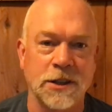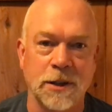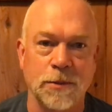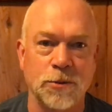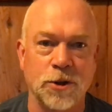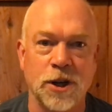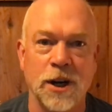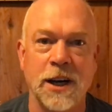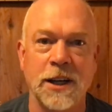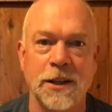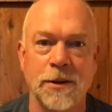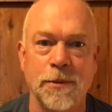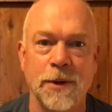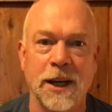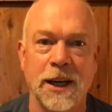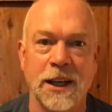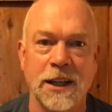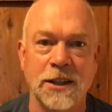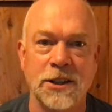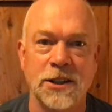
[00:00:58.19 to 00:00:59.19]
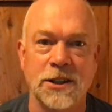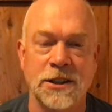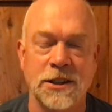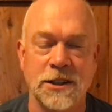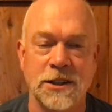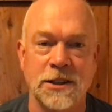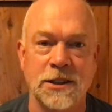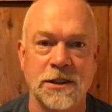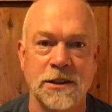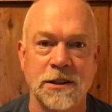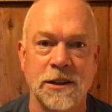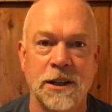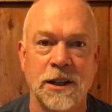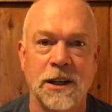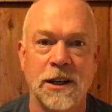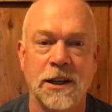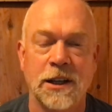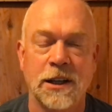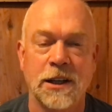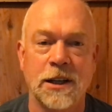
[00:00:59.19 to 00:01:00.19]
trying to make it just as
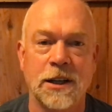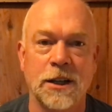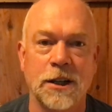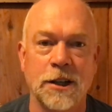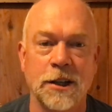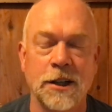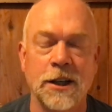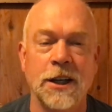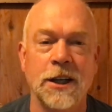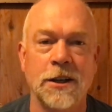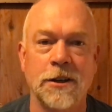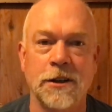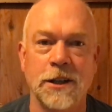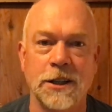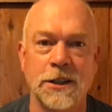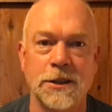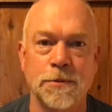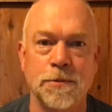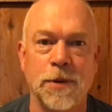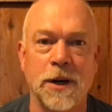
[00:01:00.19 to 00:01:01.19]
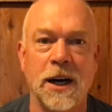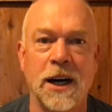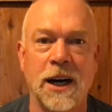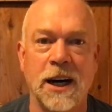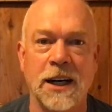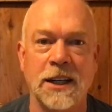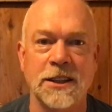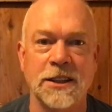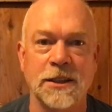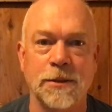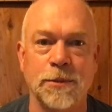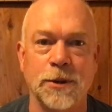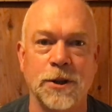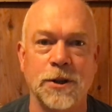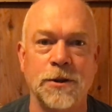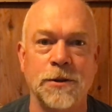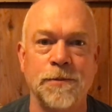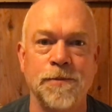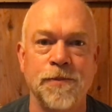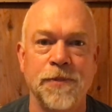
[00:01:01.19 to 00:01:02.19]
clear as
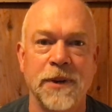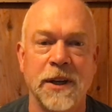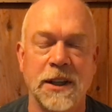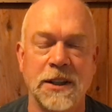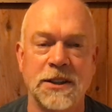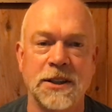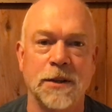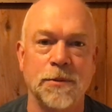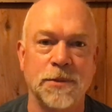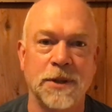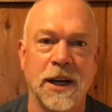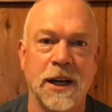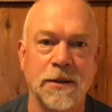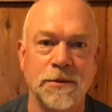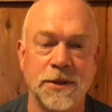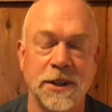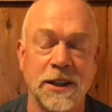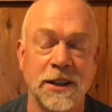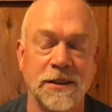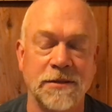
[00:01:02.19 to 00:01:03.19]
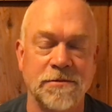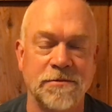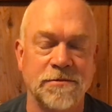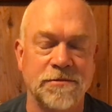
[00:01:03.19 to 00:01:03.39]
possible, and sometimes it